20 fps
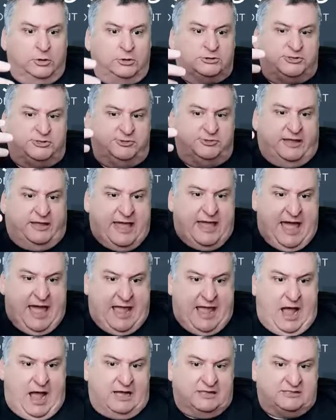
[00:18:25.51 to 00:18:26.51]
to the
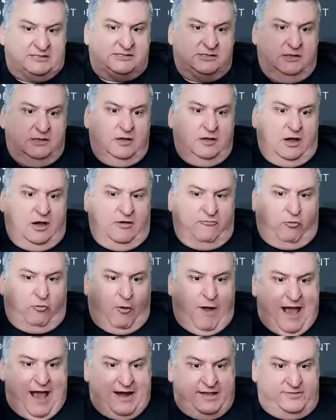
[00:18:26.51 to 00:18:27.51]
chaos of
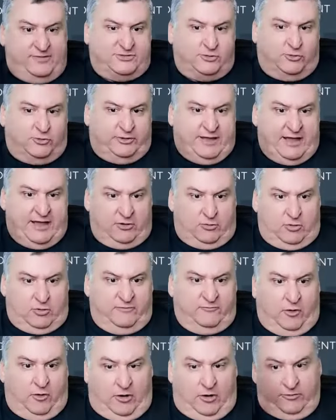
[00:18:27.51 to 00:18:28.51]
riding the tornado
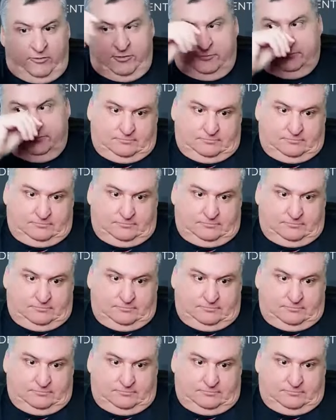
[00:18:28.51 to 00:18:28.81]
of growth.